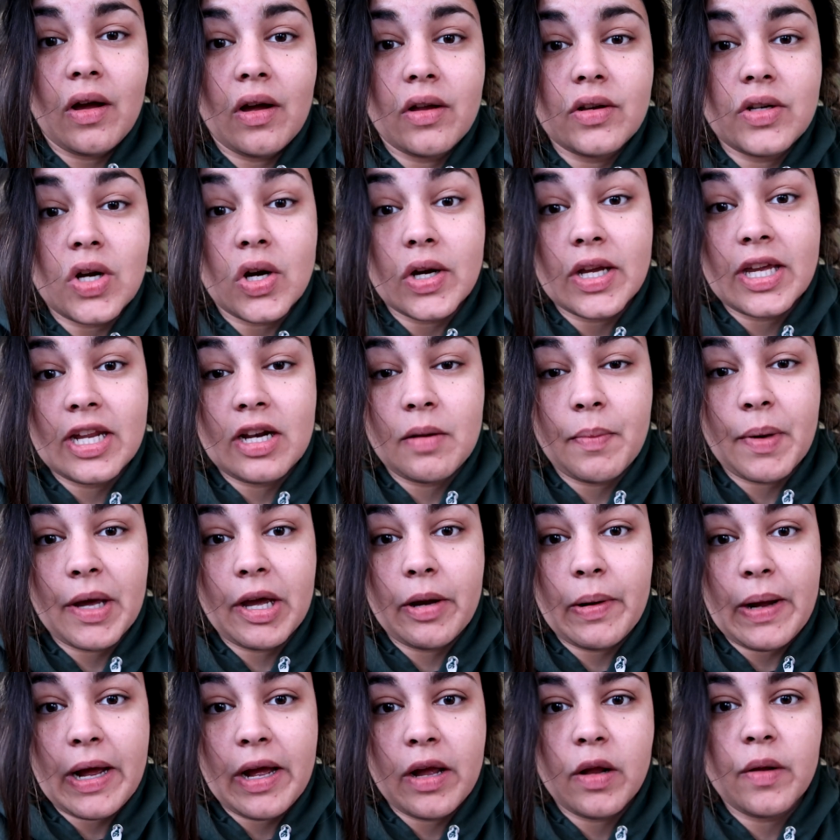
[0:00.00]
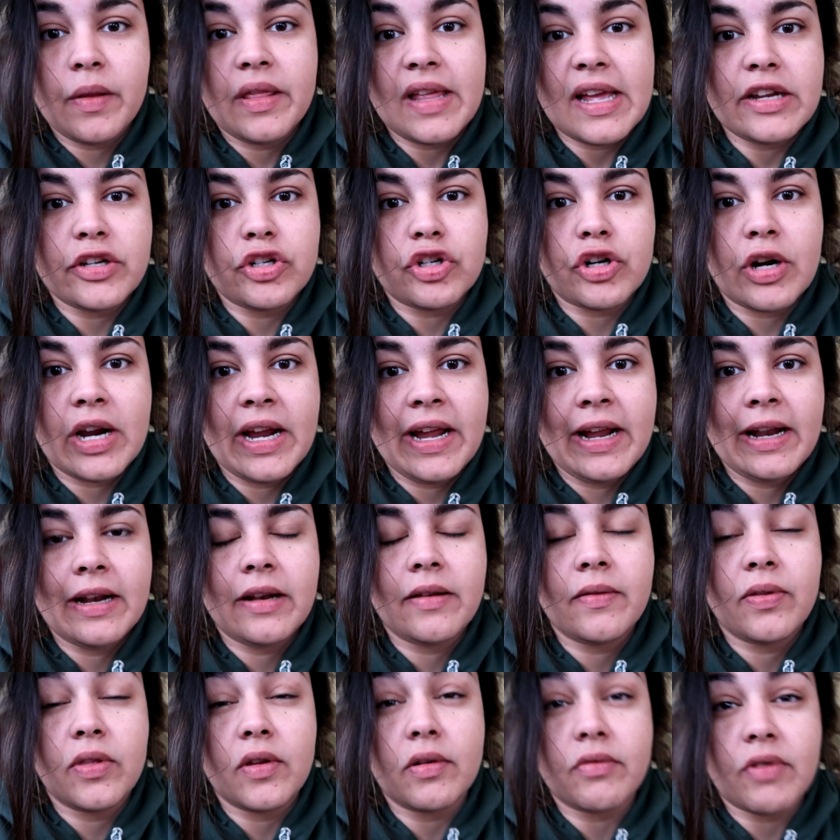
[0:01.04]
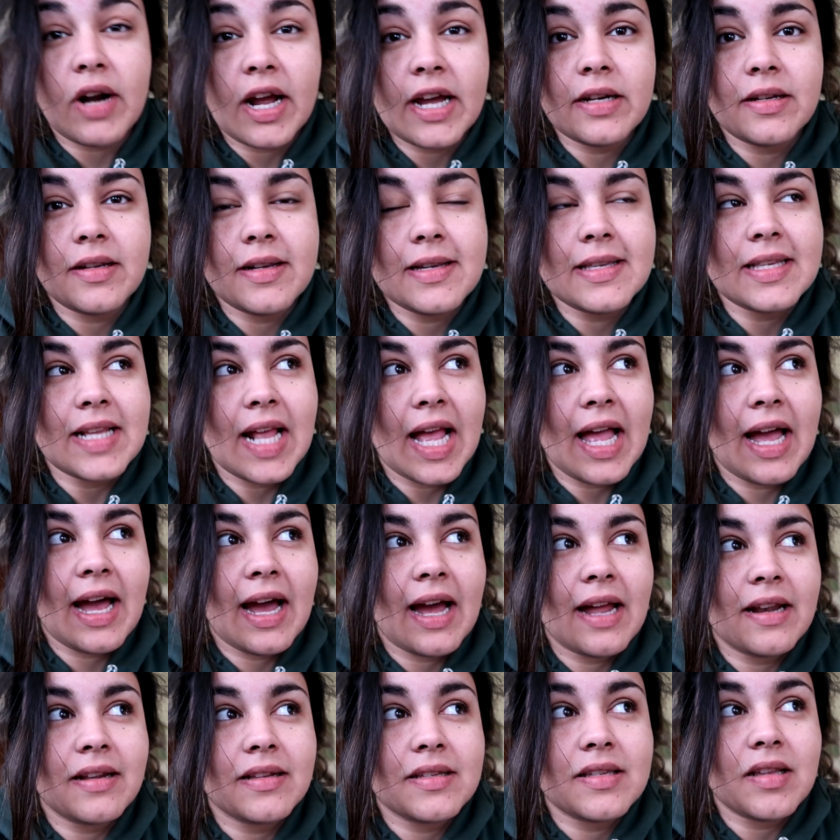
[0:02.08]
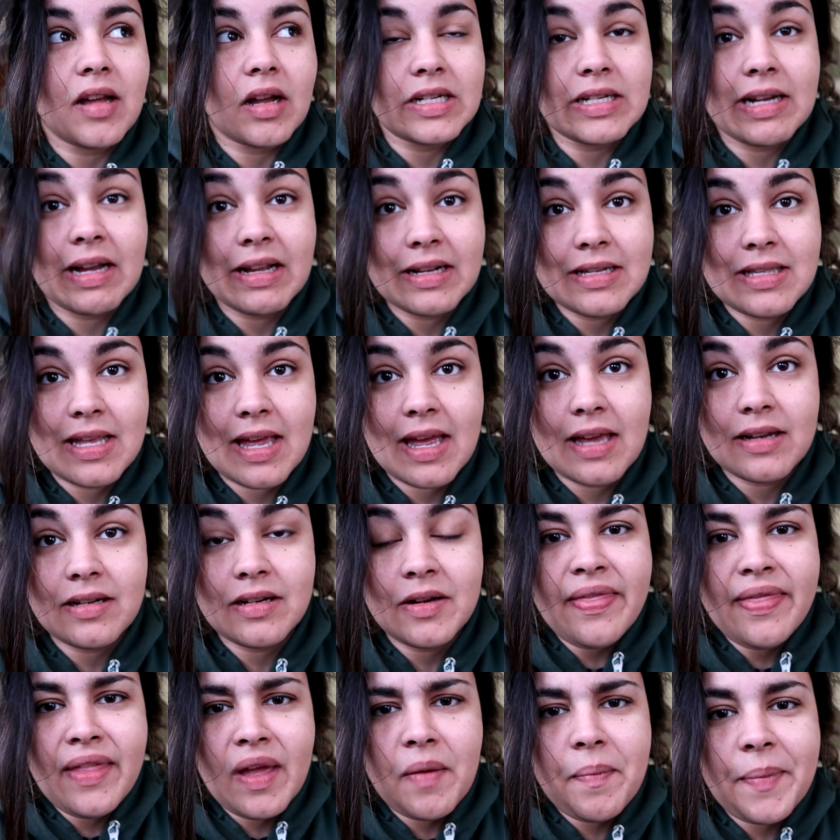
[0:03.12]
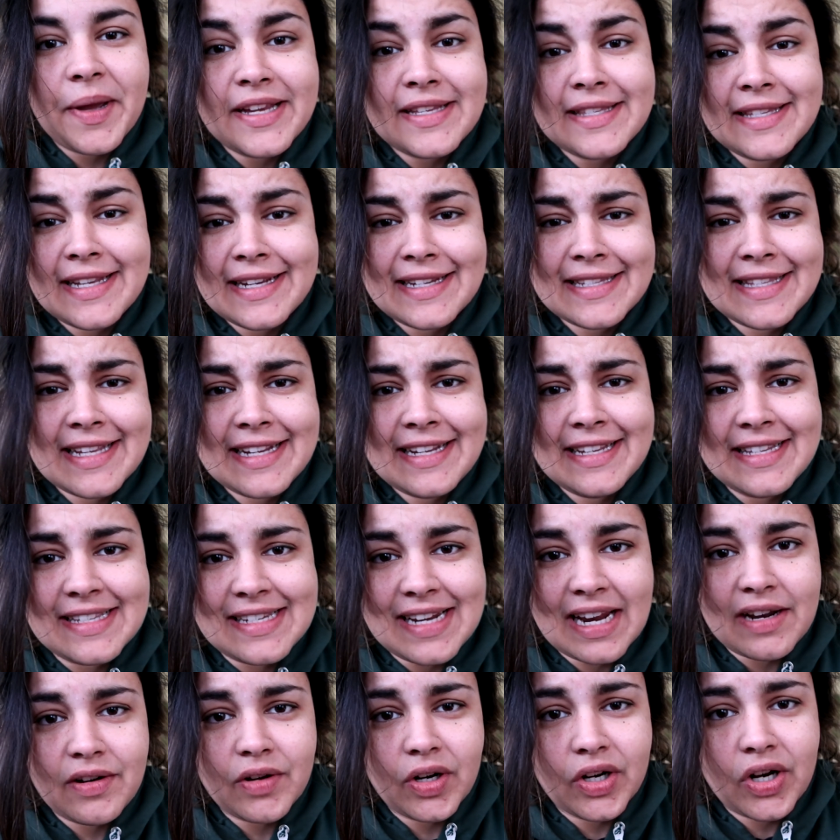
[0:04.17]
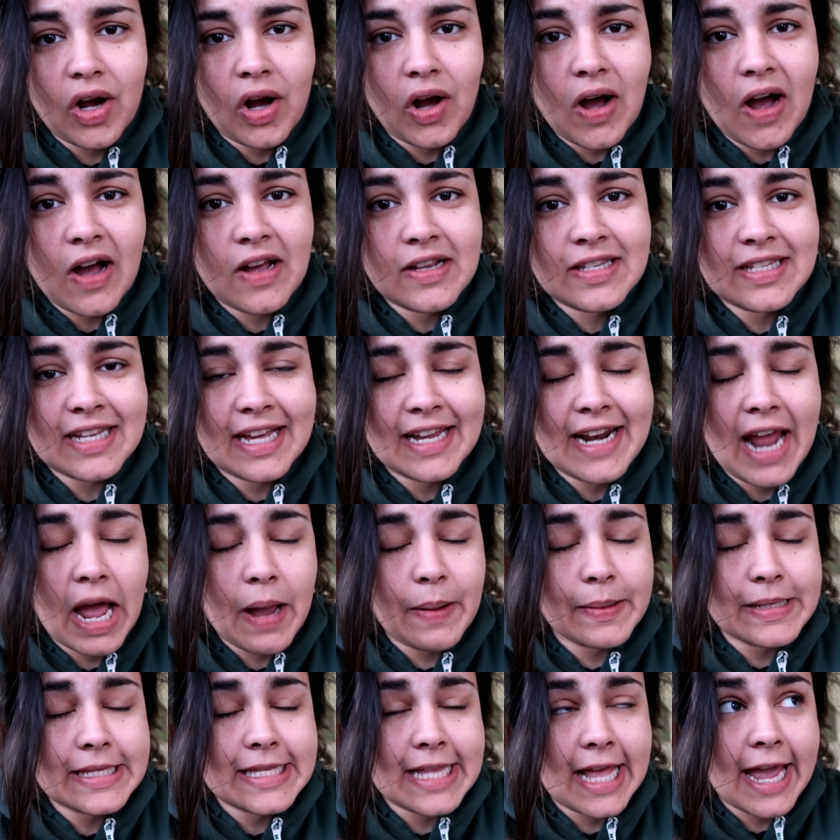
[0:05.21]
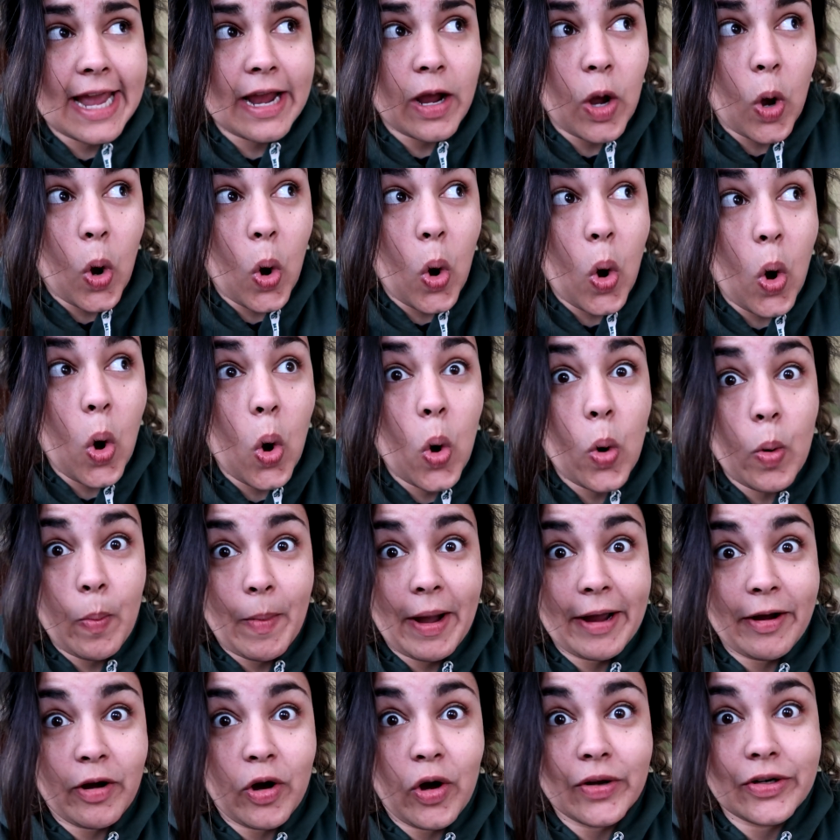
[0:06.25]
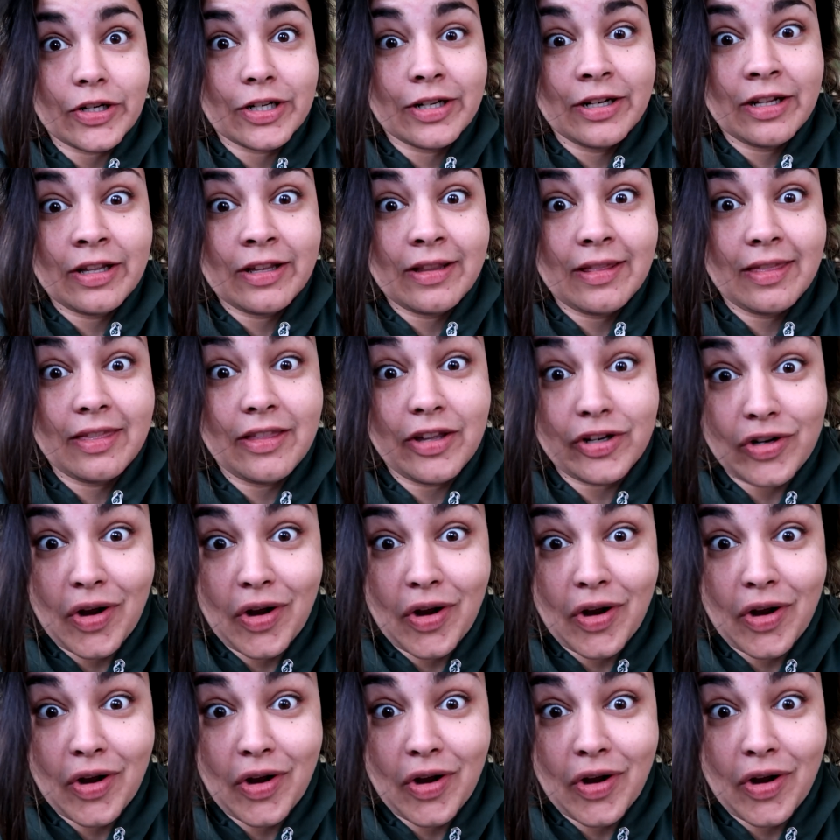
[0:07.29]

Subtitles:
talking about how they train the riders and Sartak said that by six they can stand on a horse, and I was like, oh my god, the